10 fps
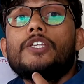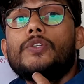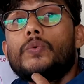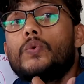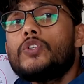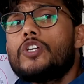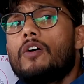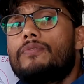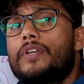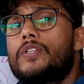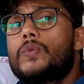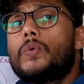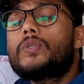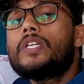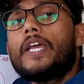use of
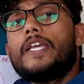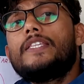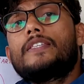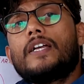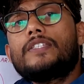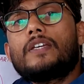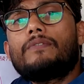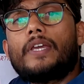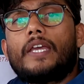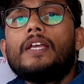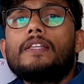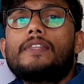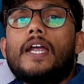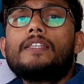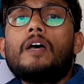resource in such a way
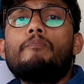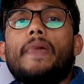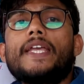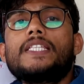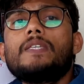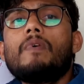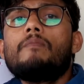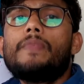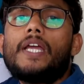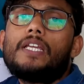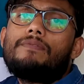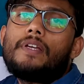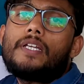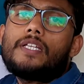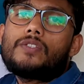that the maximum
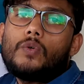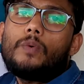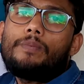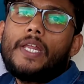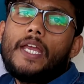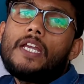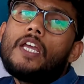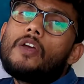benefit is obtained